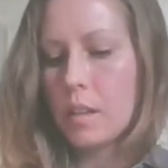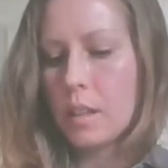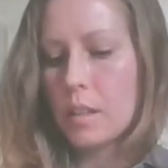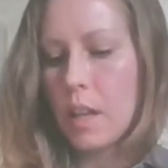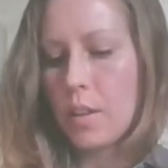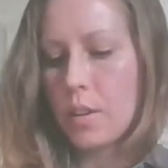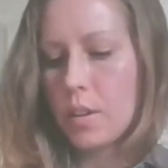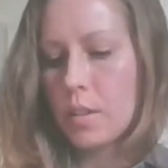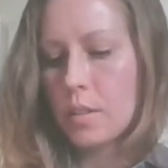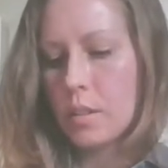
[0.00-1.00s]
is
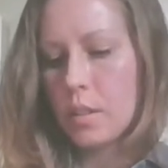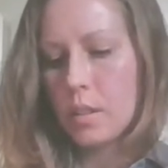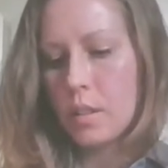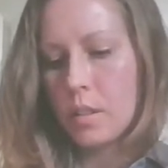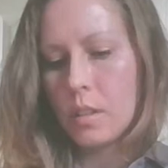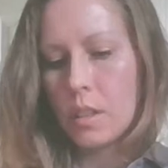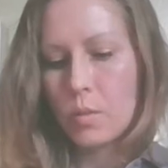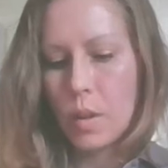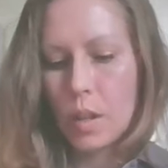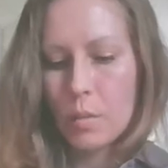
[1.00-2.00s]
leather as
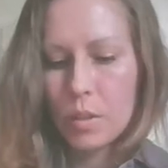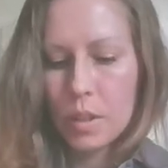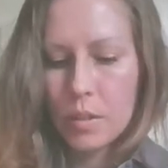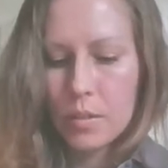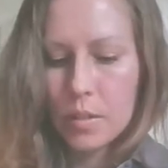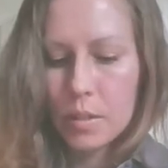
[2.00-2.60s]
well, I believe.